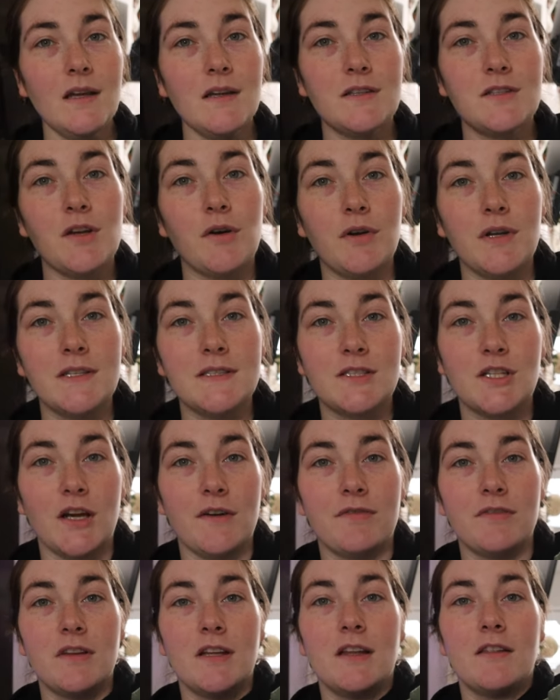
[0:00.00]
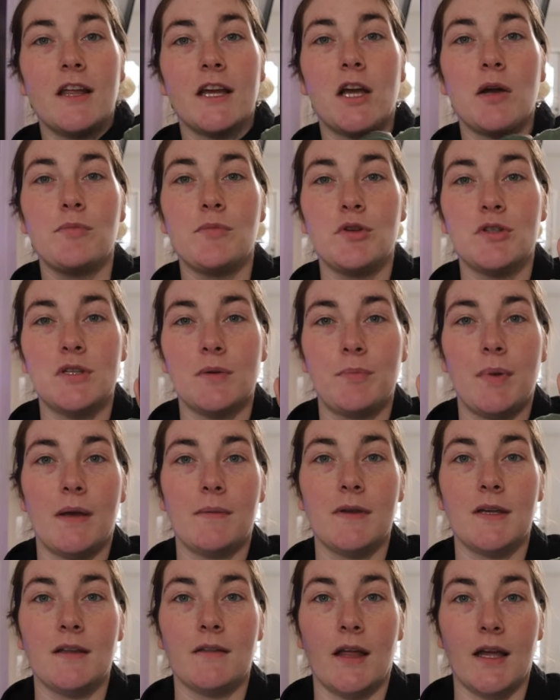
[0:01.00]
so he's definitely like a music
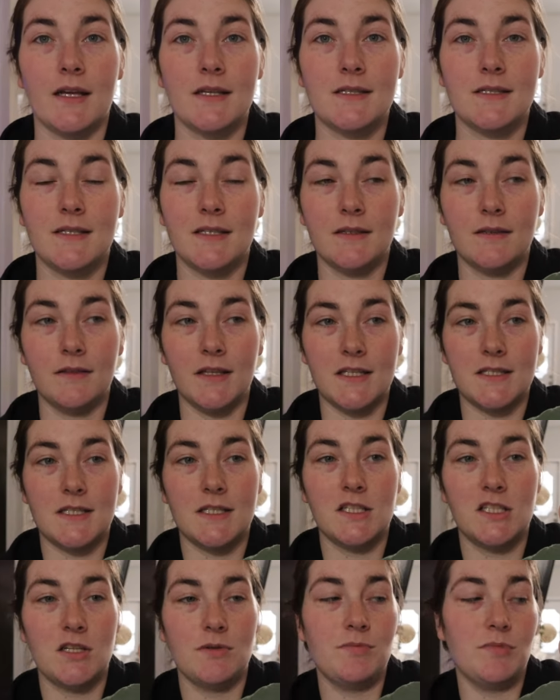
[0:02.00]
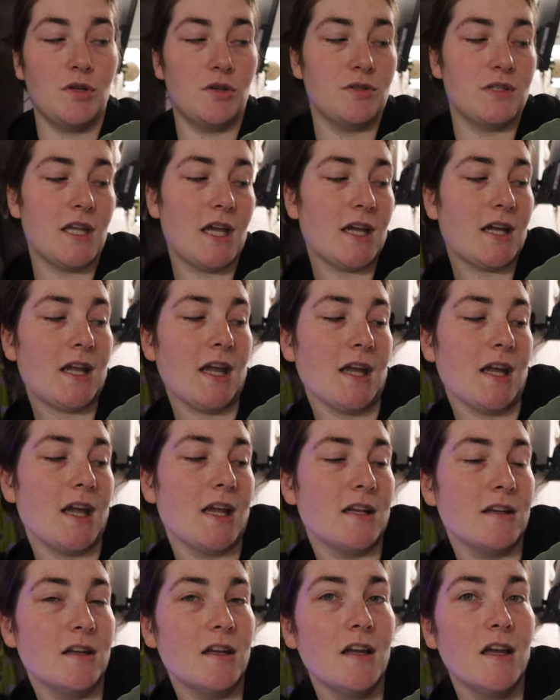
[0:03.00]
baby. He likes to listen to music
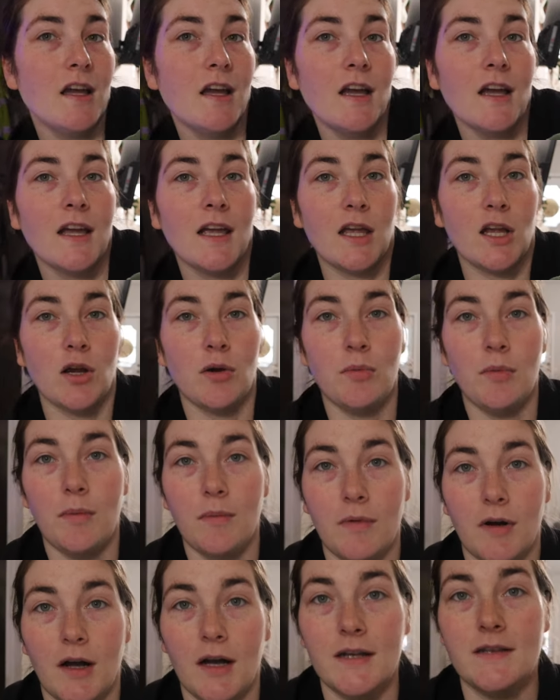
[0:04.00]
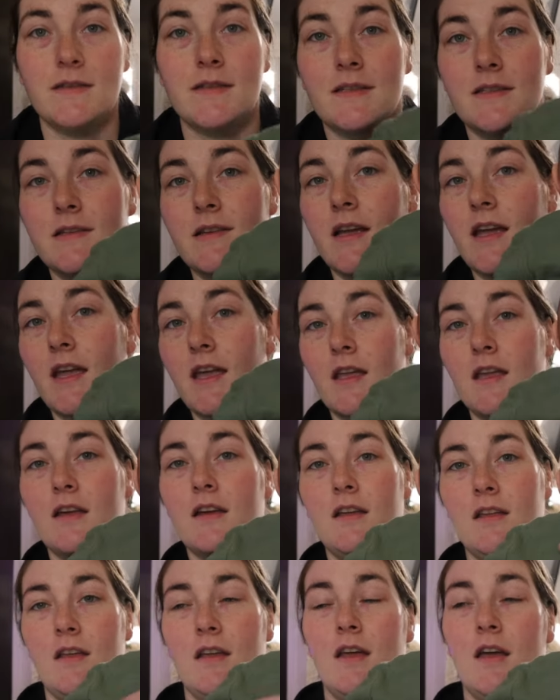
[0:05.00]
and hear us
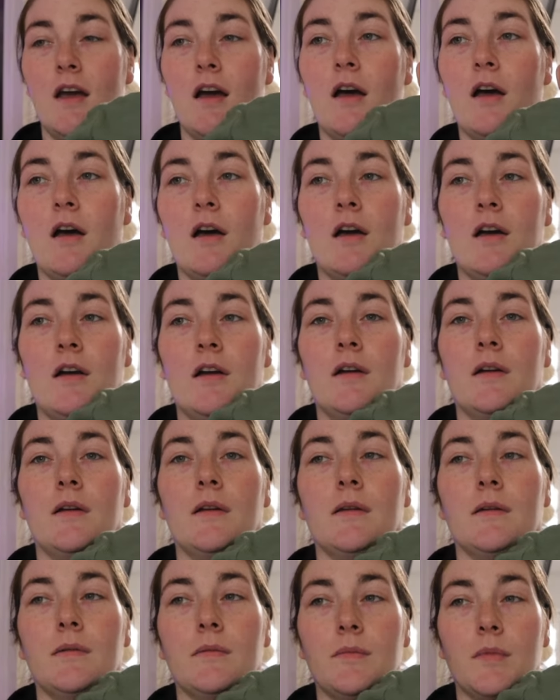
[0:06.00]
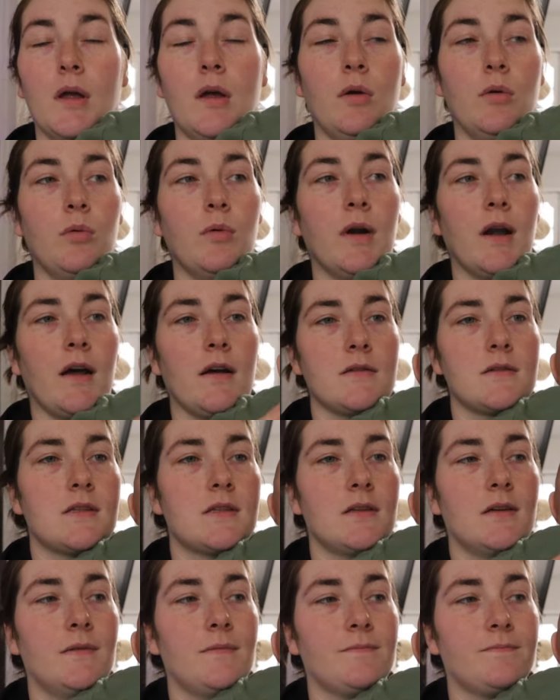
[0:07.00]
sing. Um, what else?